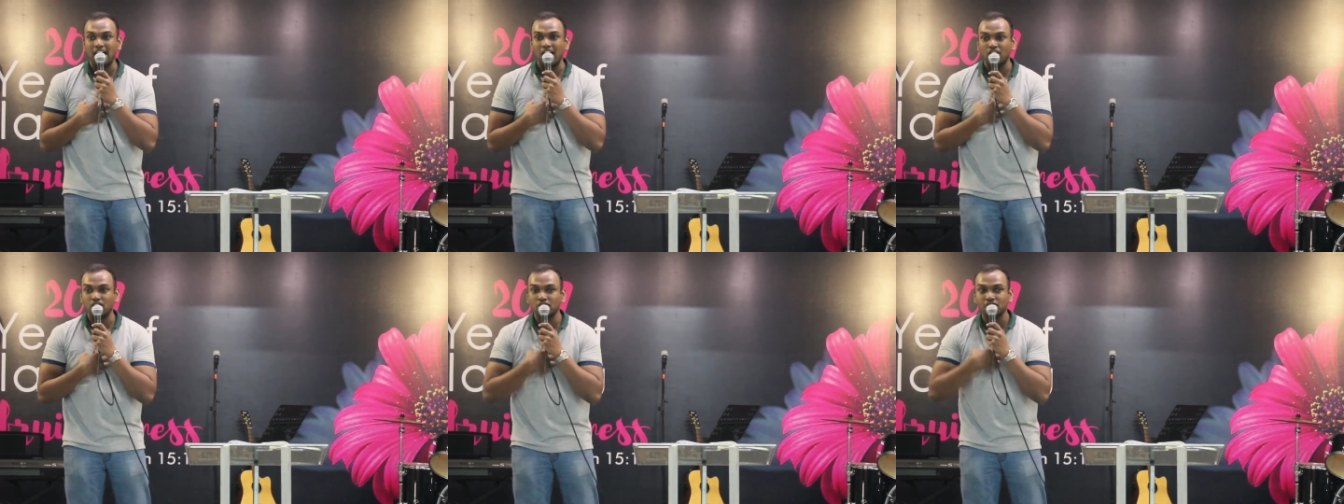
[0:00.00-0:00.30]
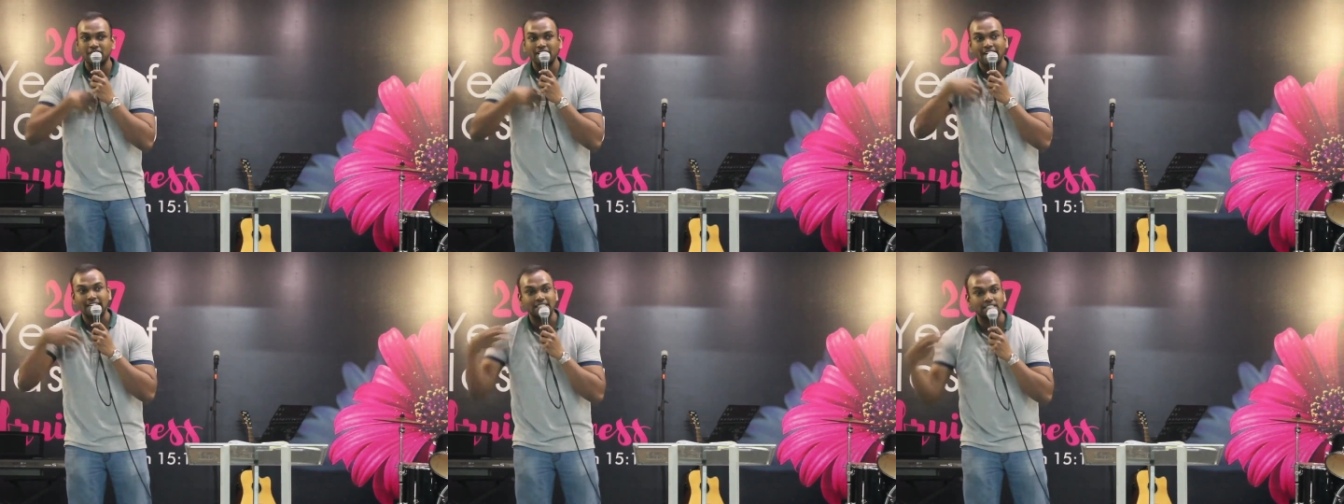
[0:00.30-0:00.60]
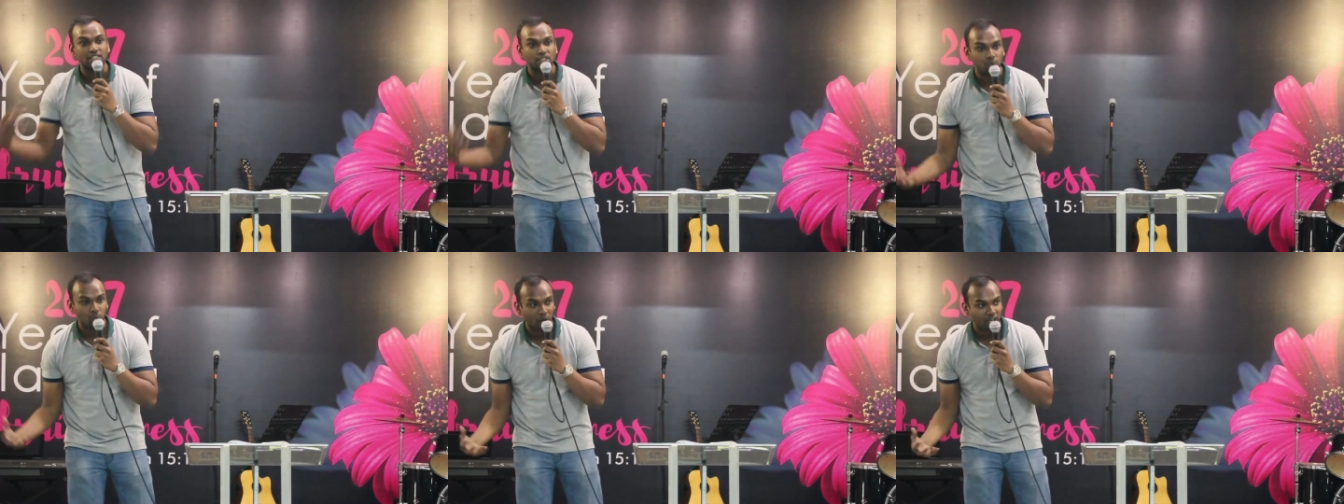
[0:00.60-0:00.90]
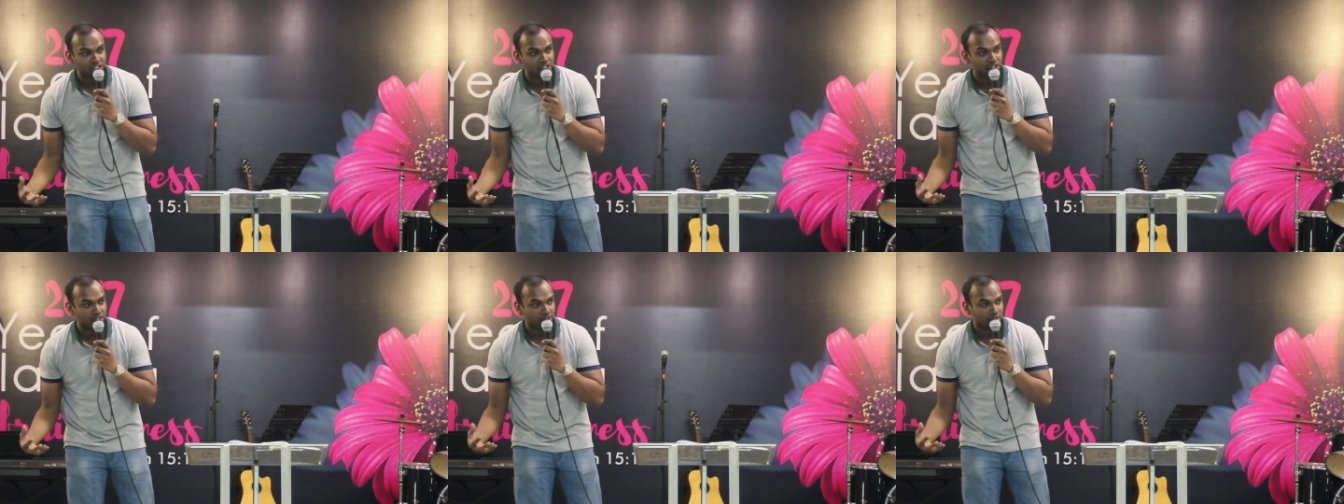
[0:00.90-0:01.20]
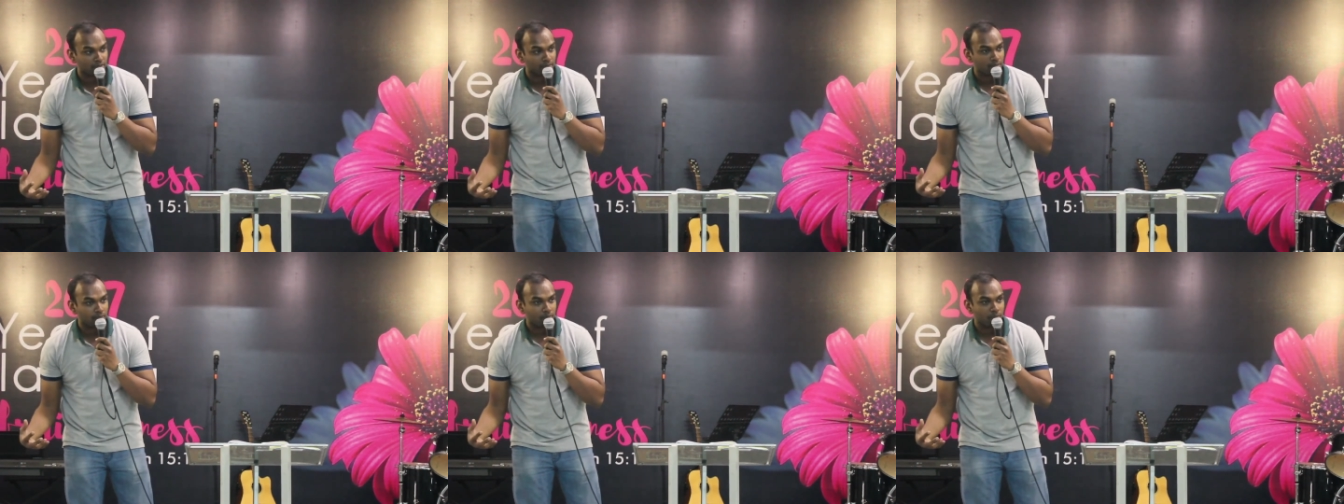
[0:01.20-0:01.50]
out of that
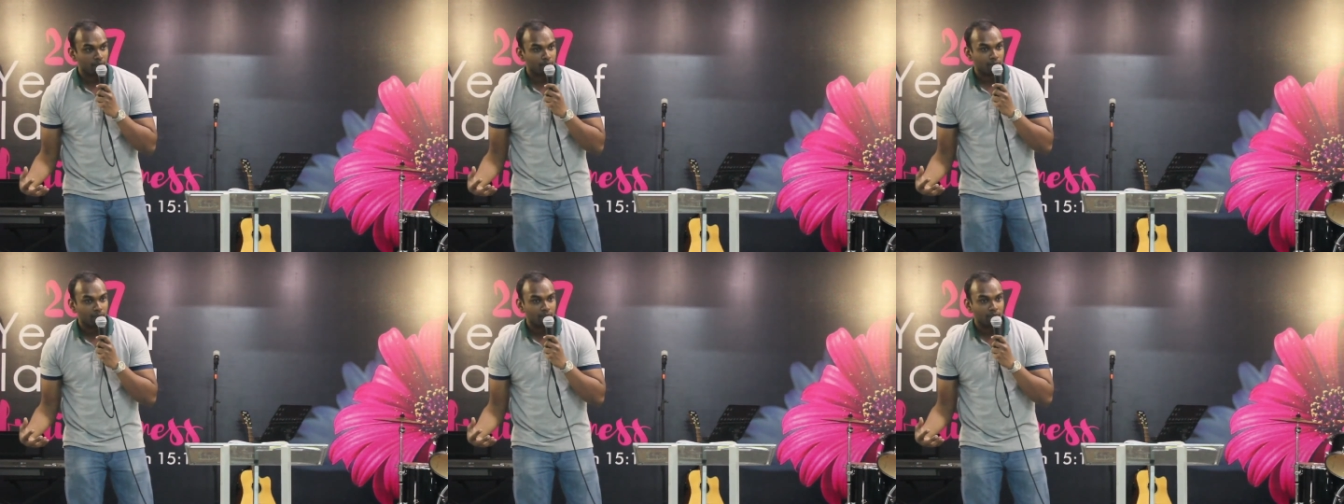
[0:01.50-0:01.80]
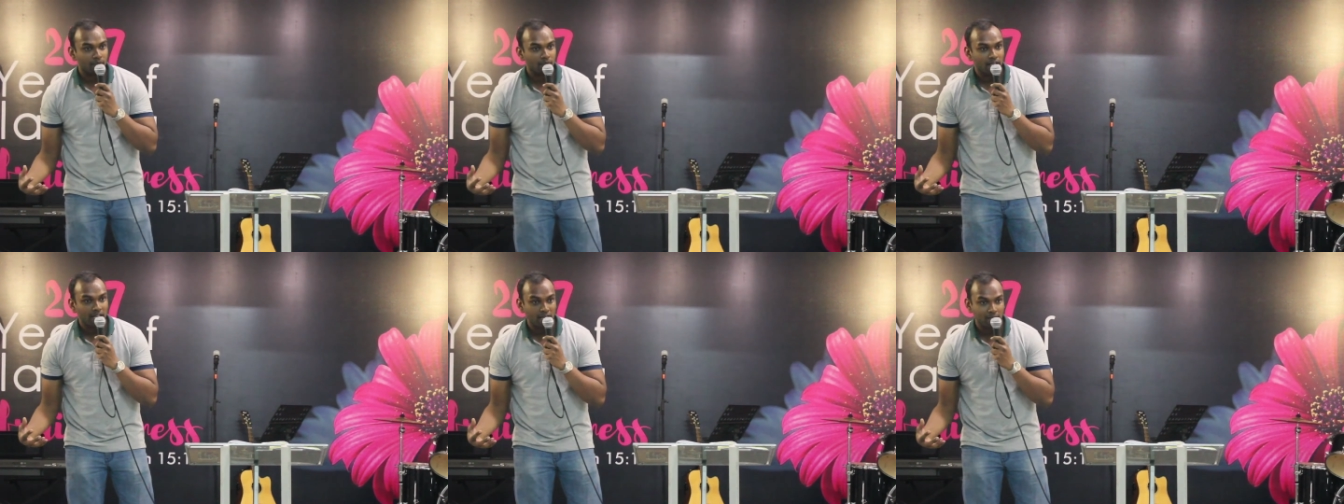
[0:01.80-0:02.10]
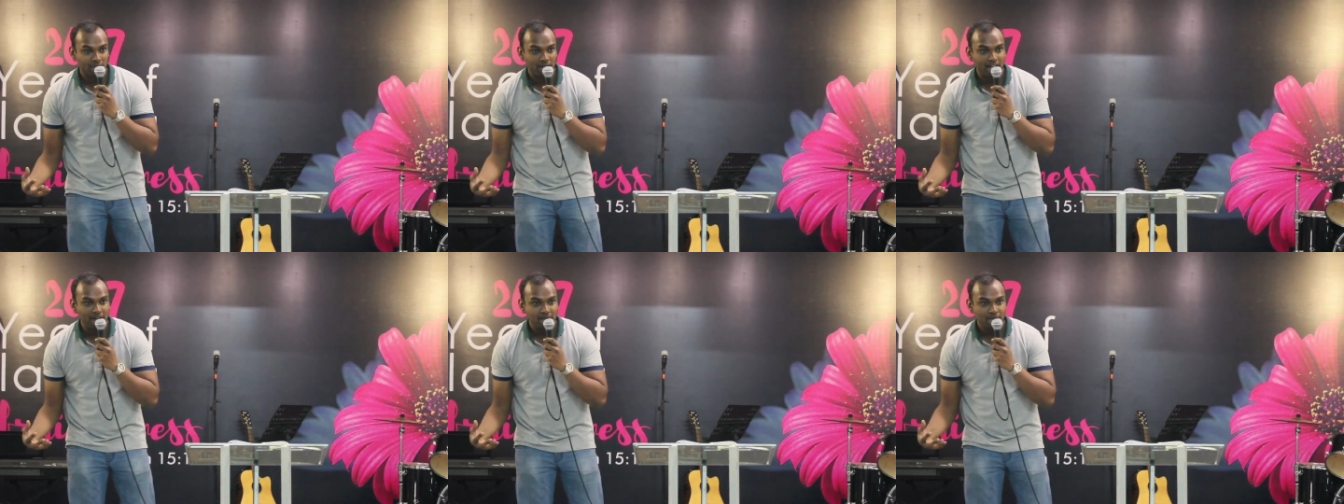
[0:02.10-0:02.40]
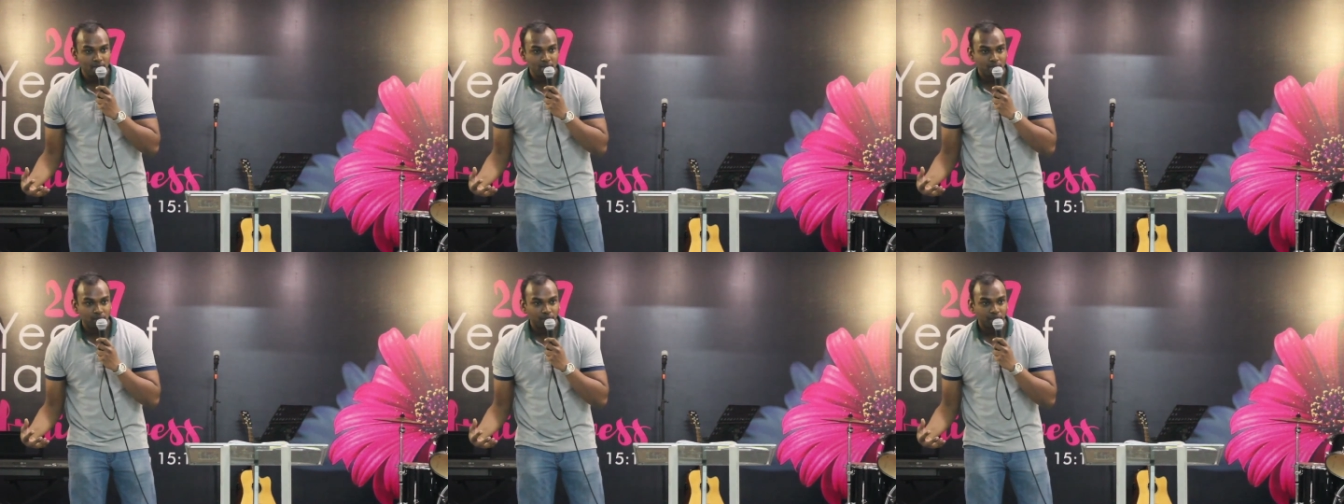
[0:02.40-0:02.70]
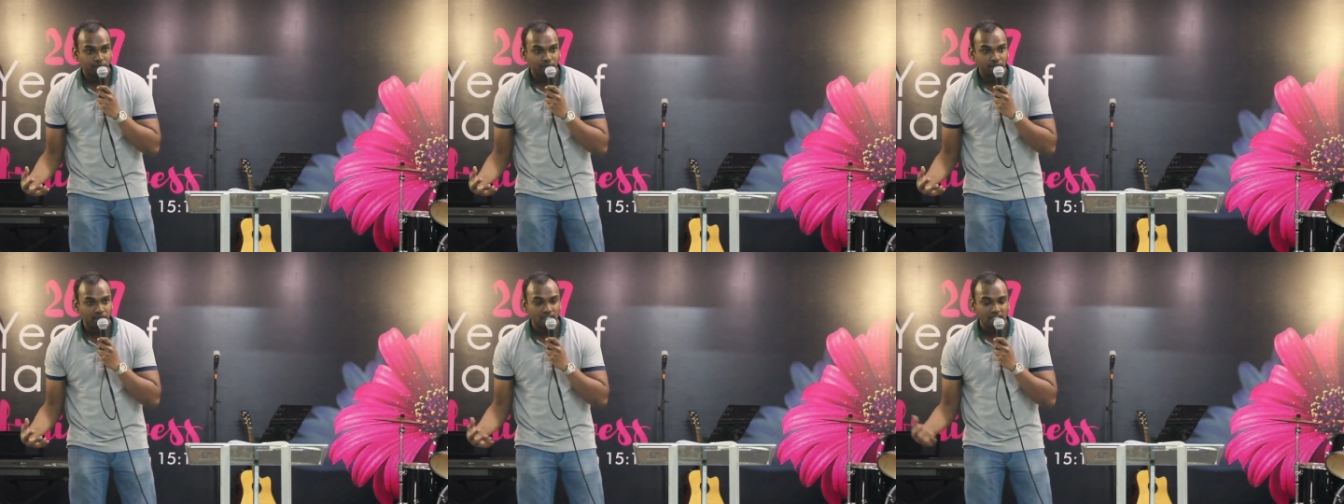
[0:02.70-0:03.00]
situation. Amen?
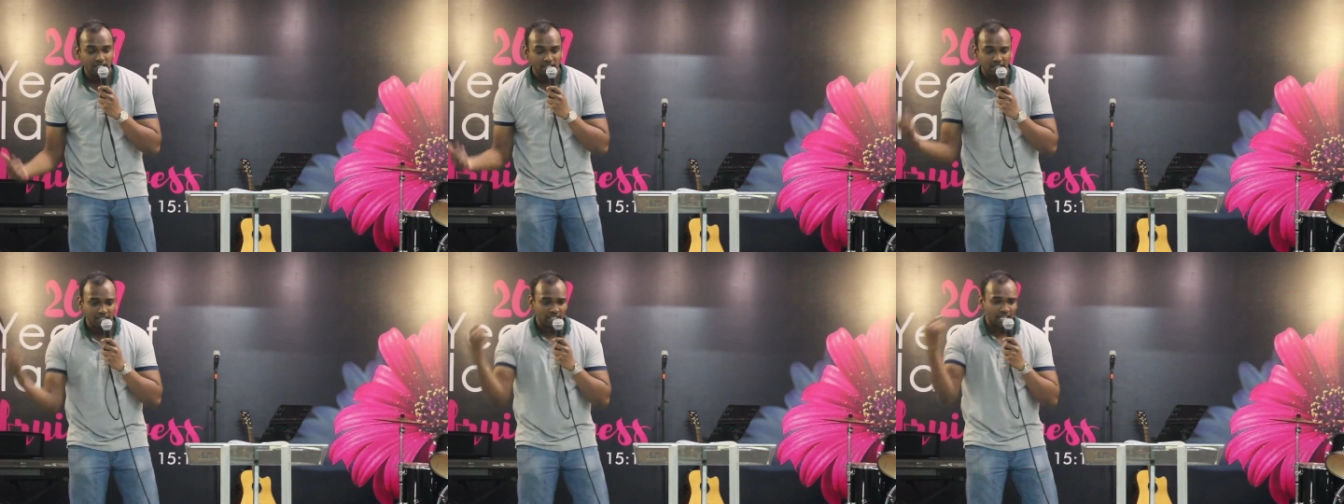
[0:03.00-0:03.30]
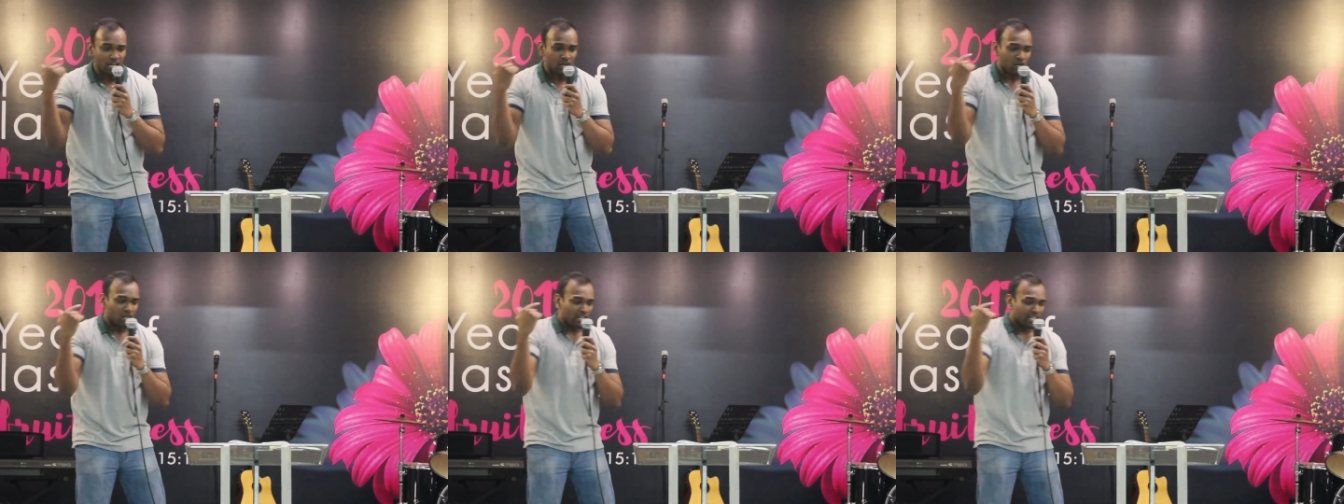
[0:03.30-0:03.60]
Now,